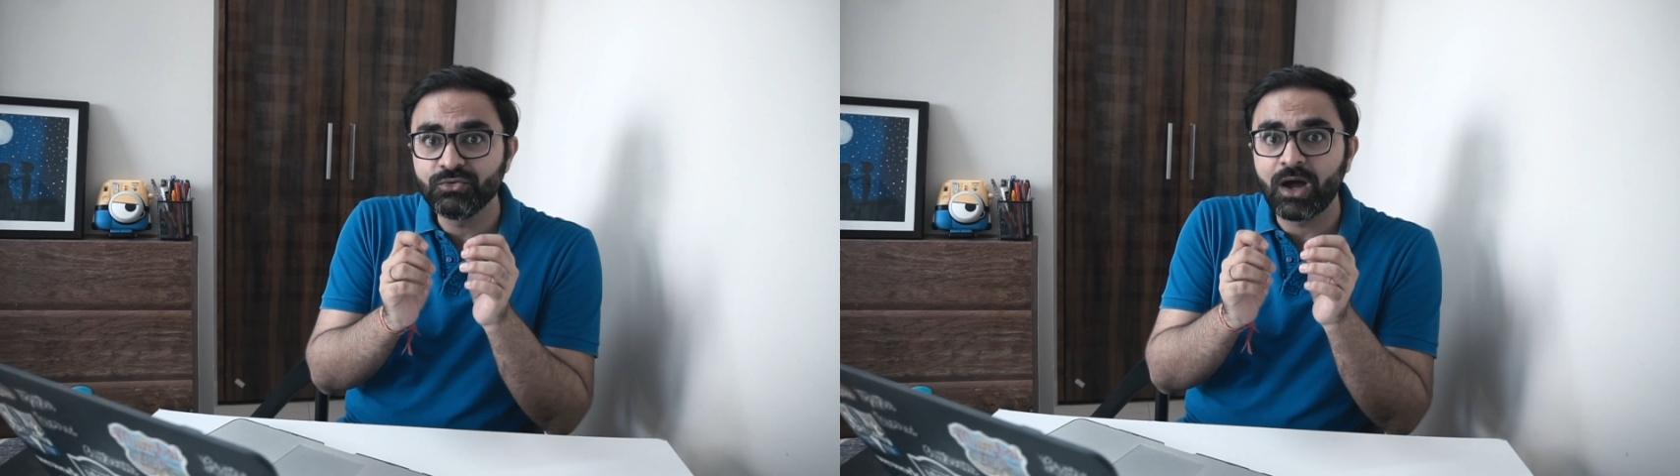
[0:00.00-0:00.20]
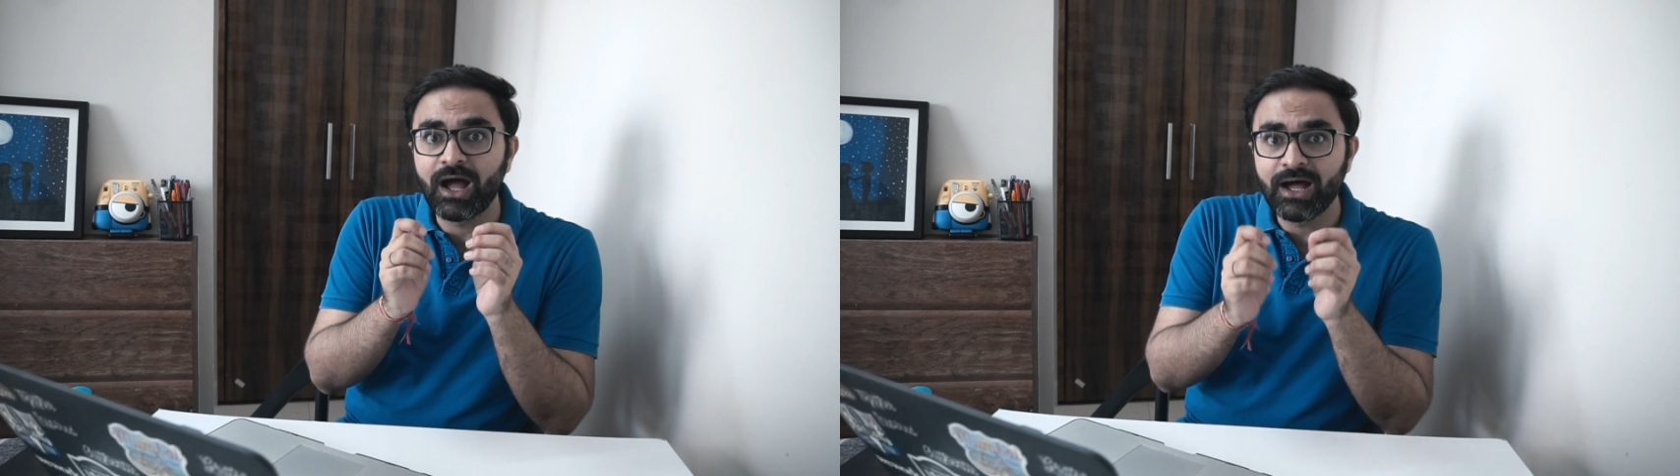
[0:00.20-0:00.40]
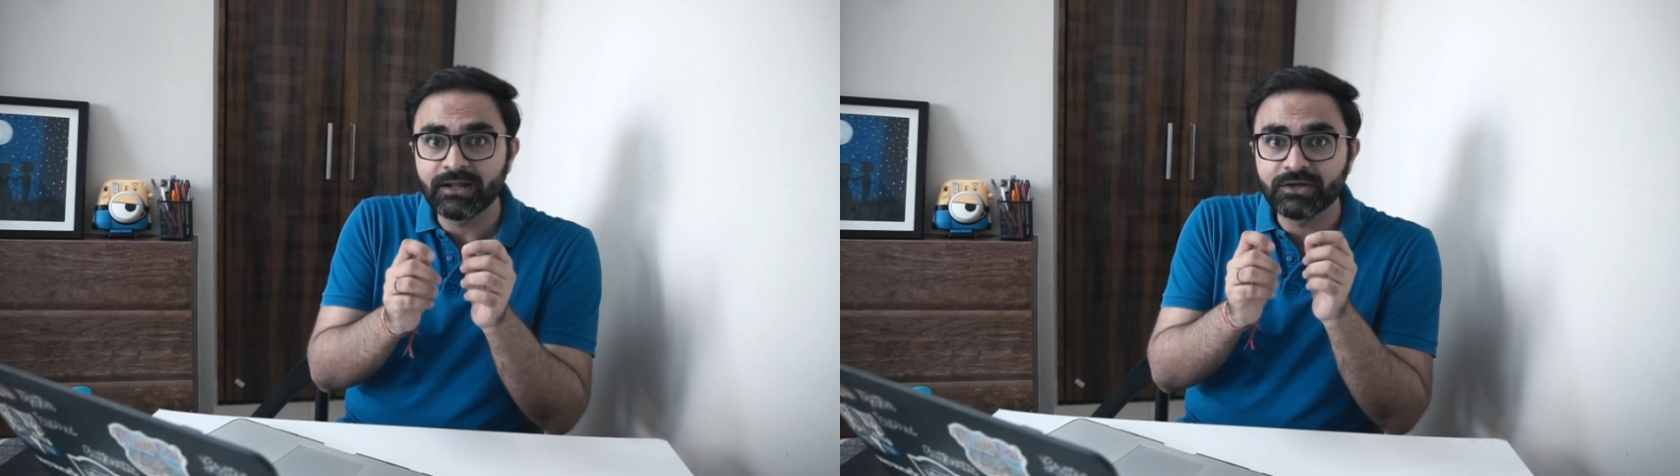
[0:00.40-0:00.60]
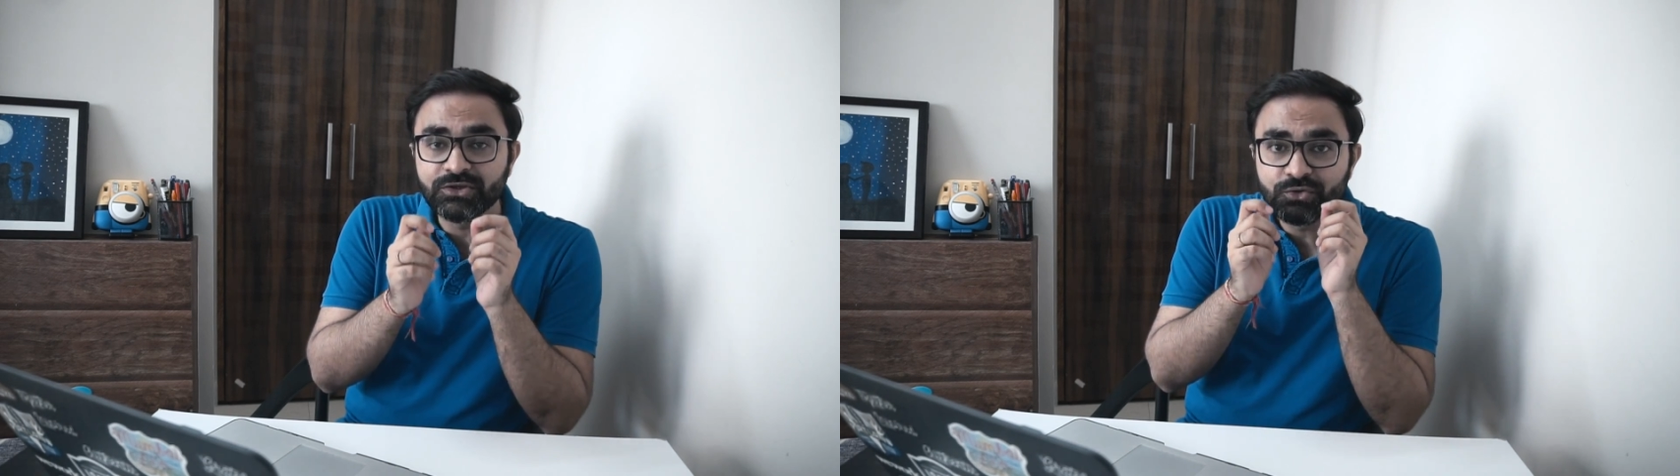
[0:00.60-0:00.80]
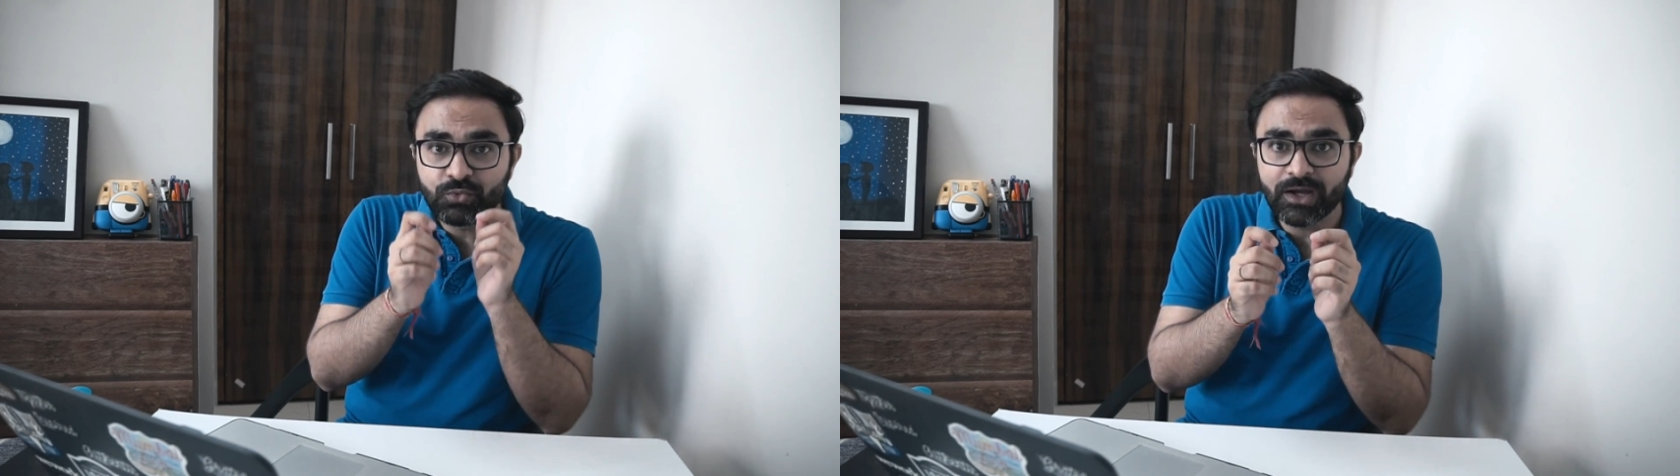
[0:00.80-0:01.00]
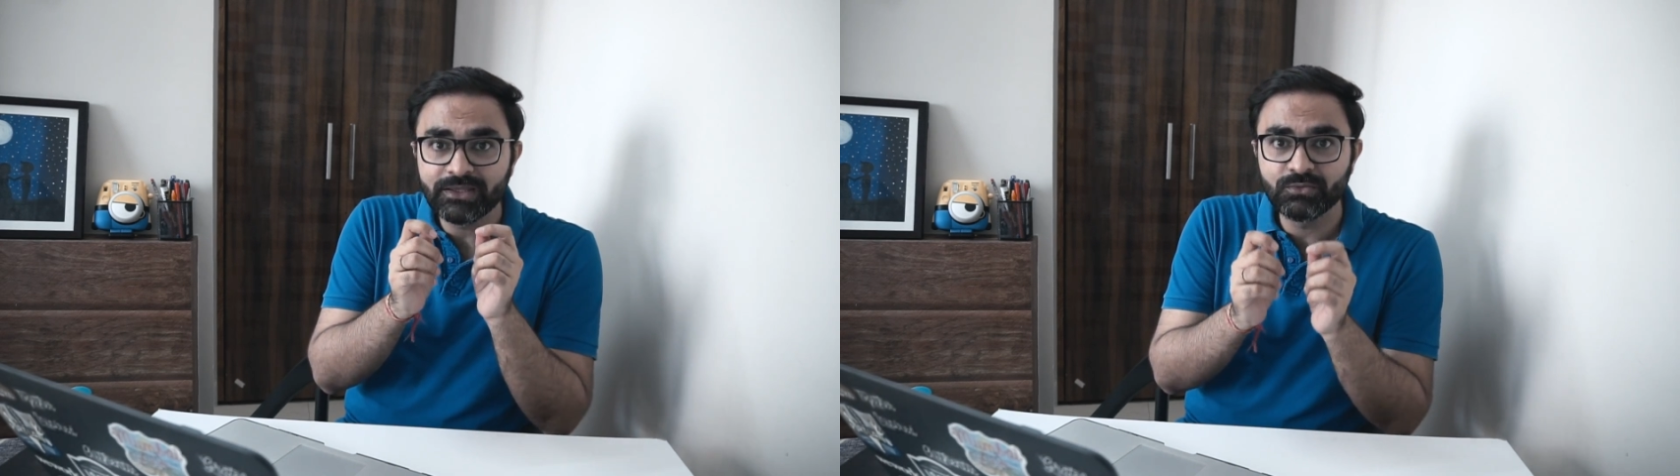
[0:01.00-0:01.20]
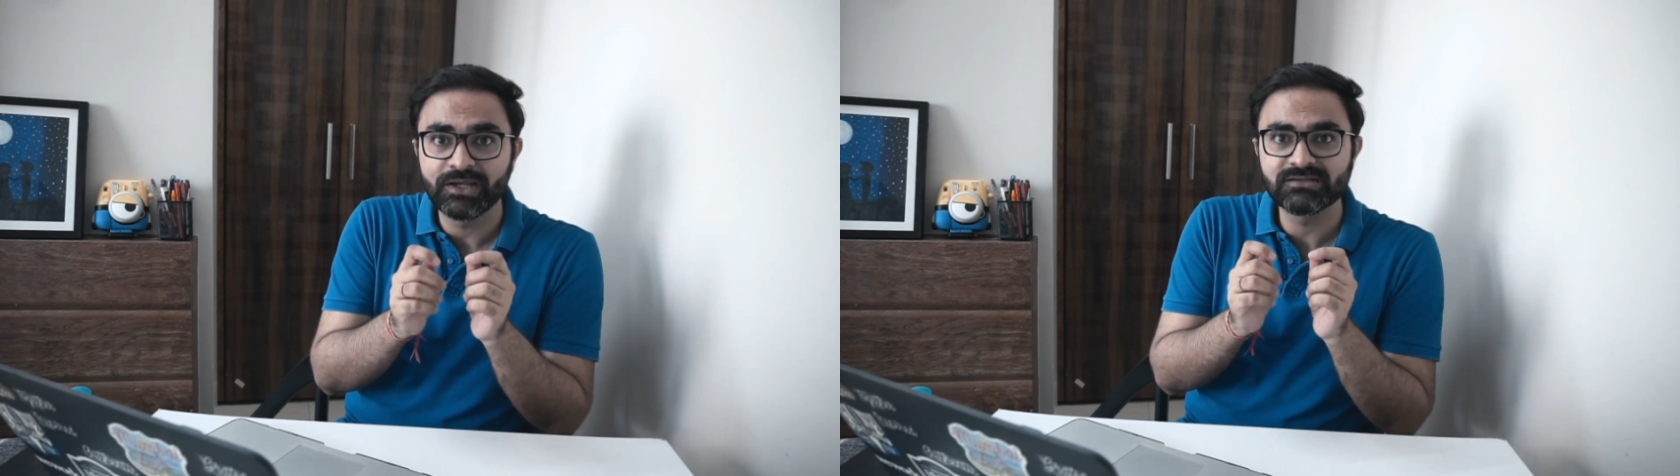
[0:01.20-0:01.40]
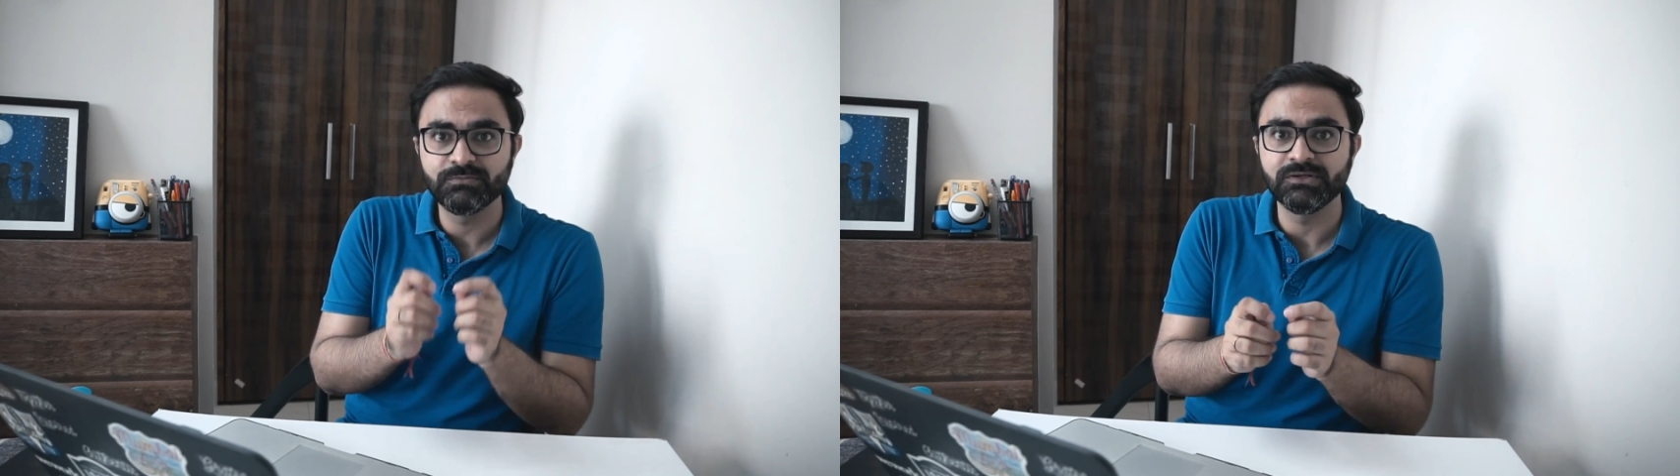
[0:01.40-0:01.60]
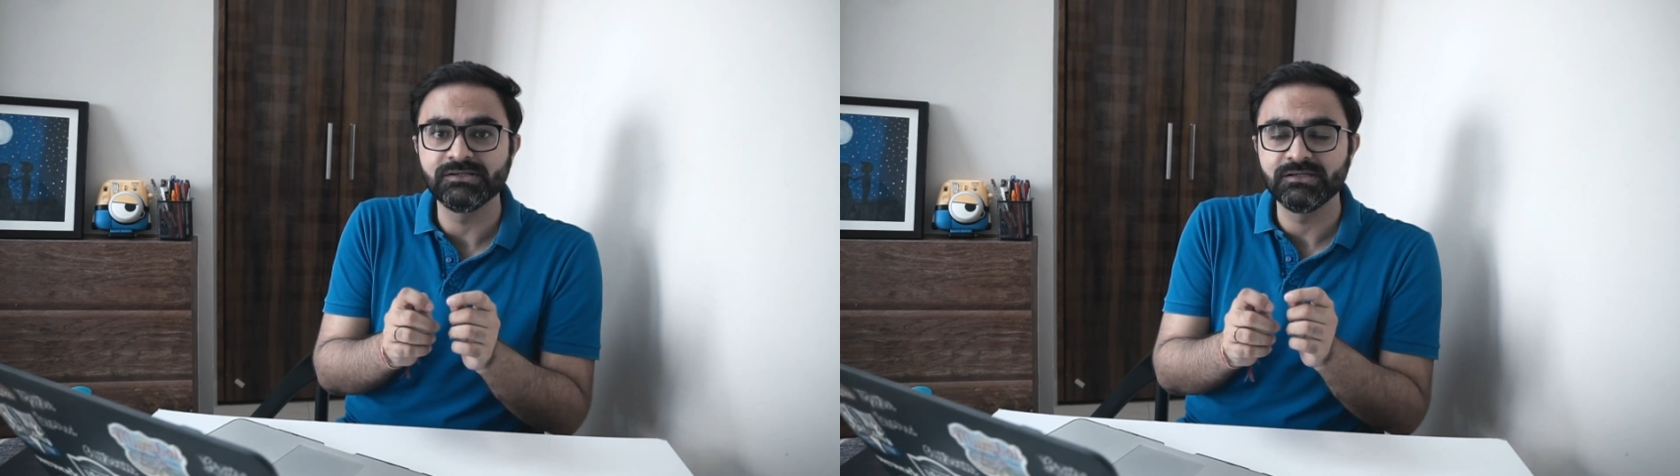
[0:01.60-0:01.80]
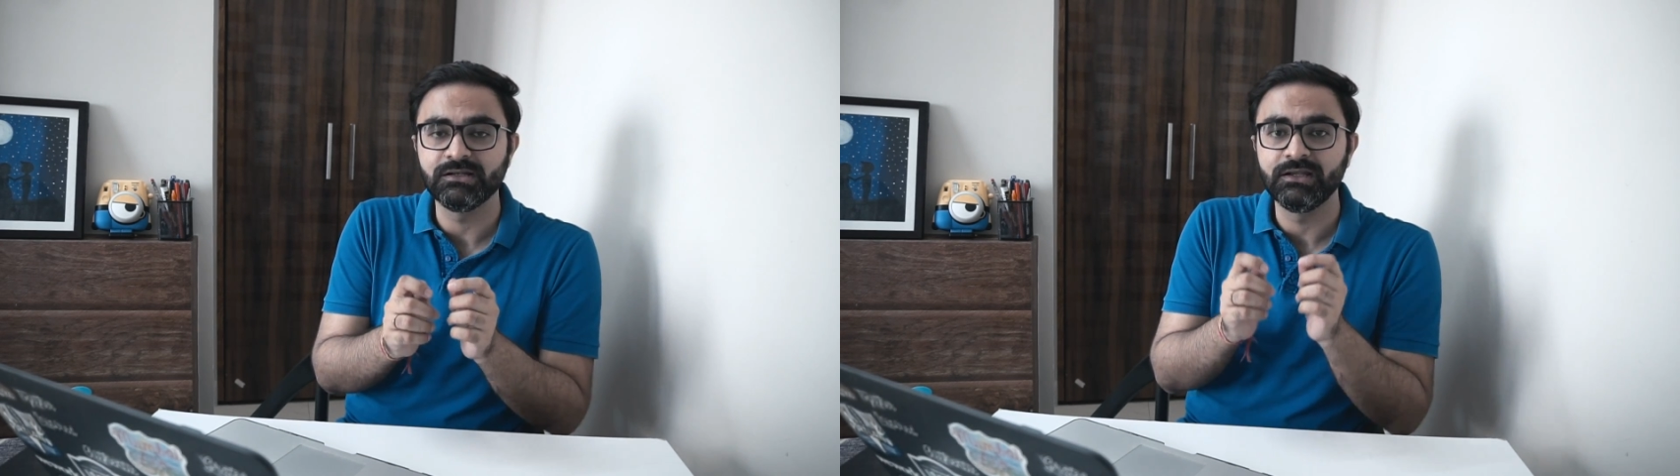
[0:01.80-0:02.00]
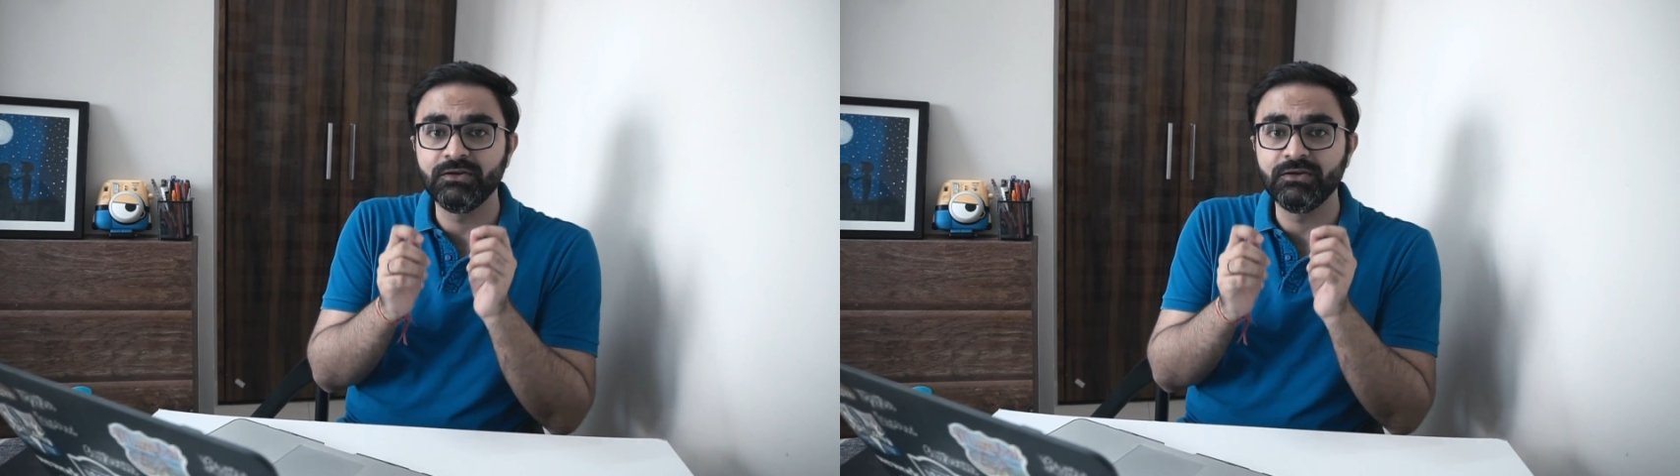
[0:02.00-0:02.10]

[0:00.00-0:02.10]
you are a UI UX person.